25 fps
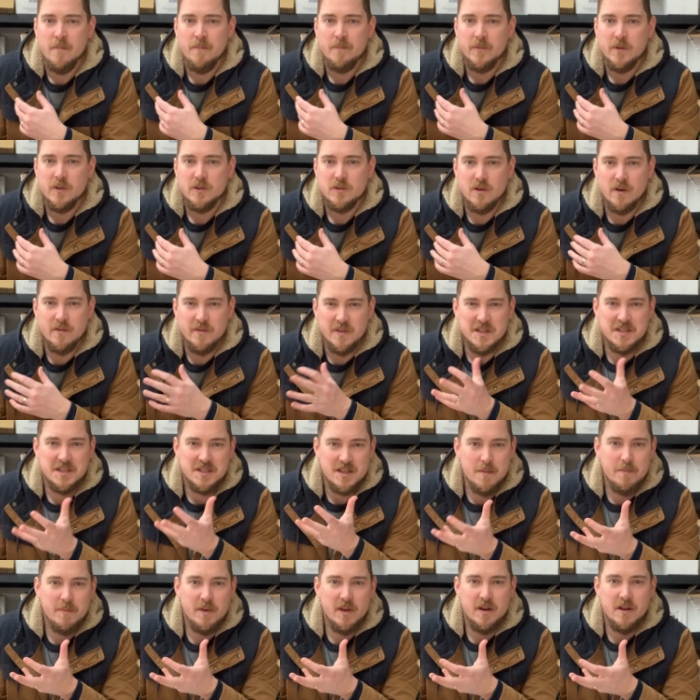sort of
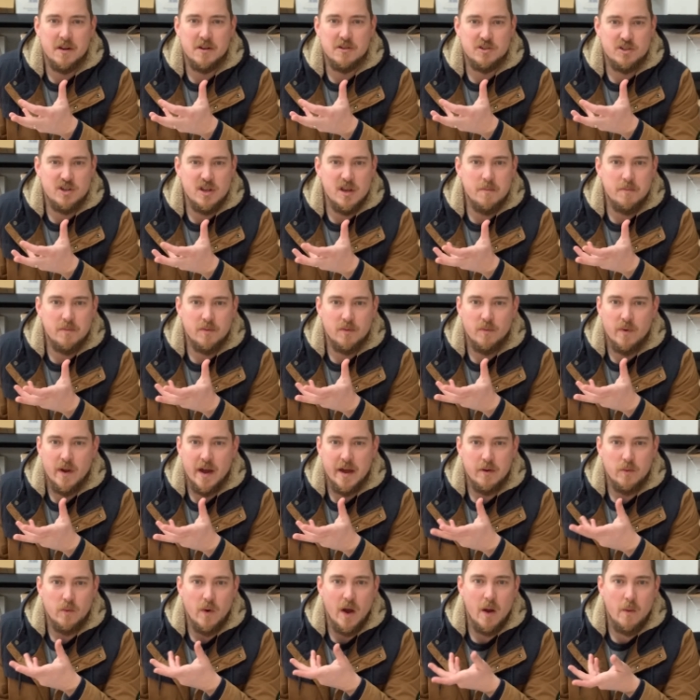insipid and cheap red
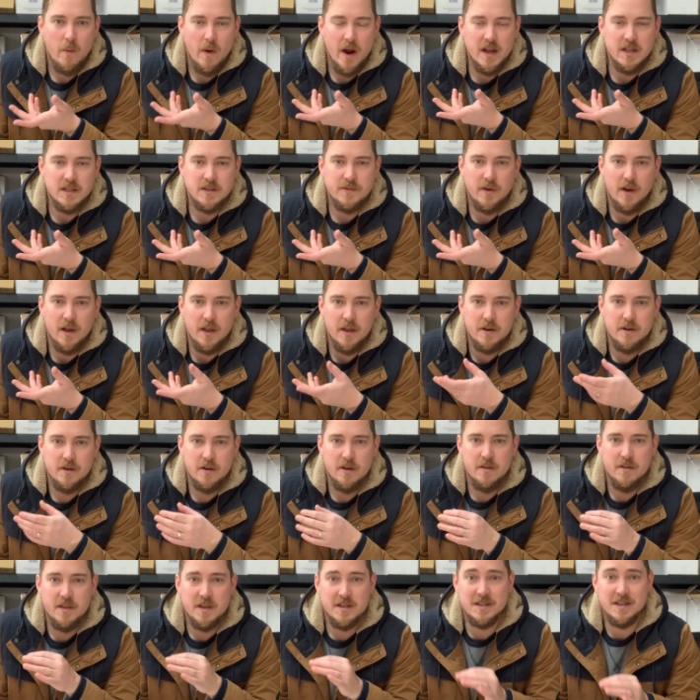and white wines fall
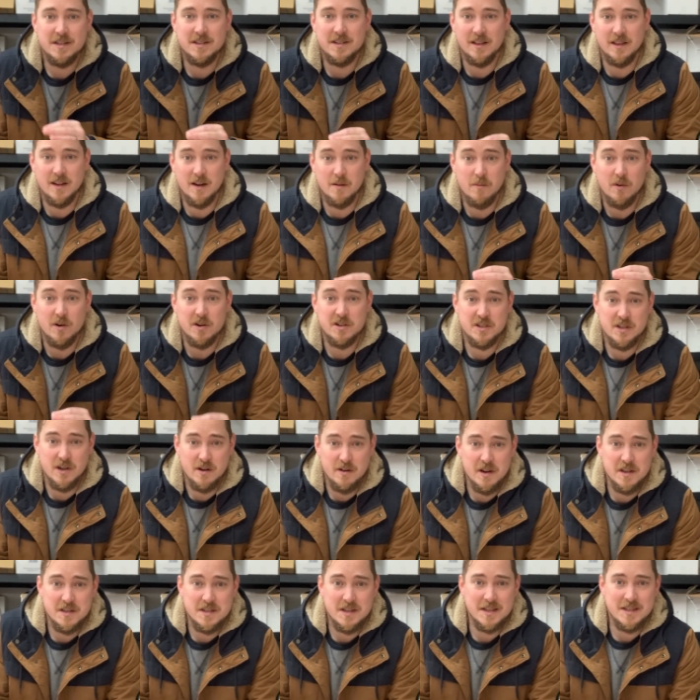under, this is a little more
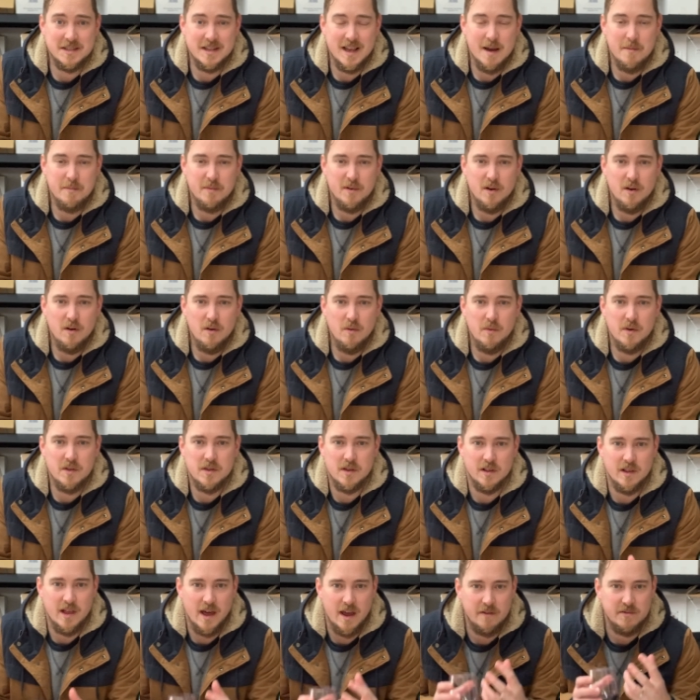serious example with a
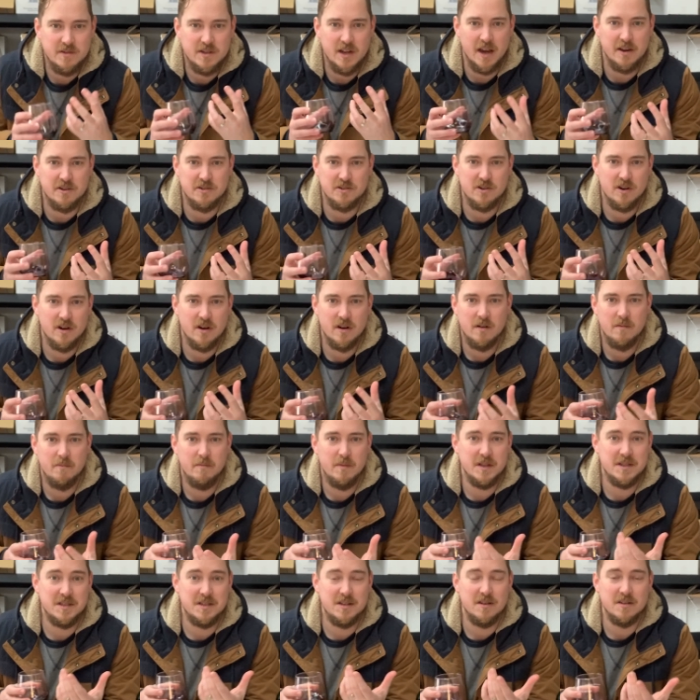lot of texture,
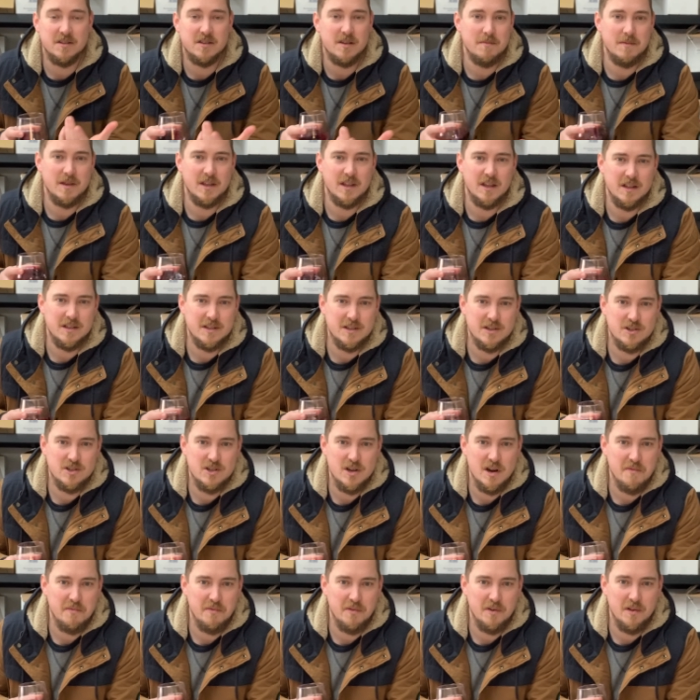but still something that's
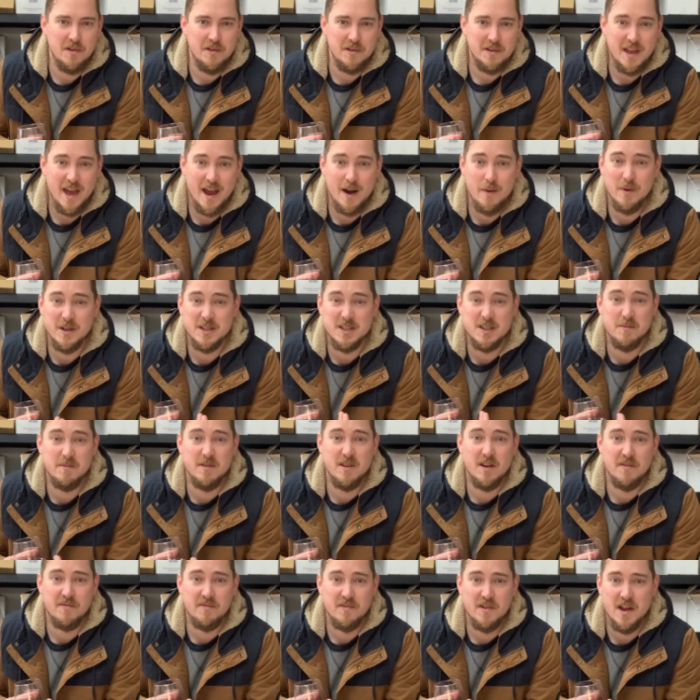cheerful, kind of wants to be
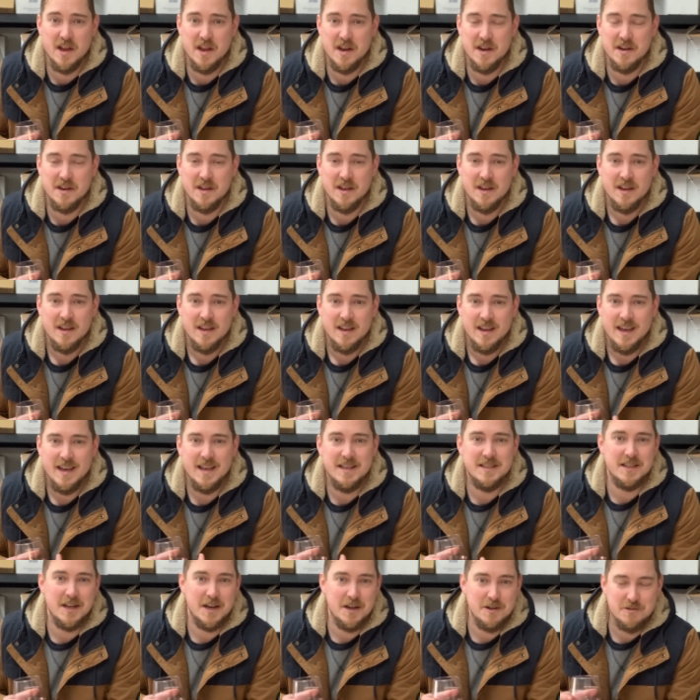your friend,
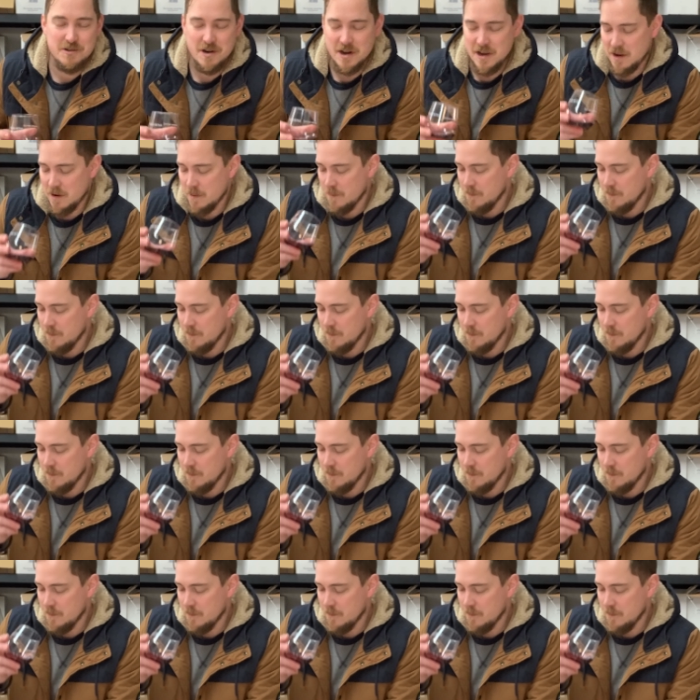easy to drink.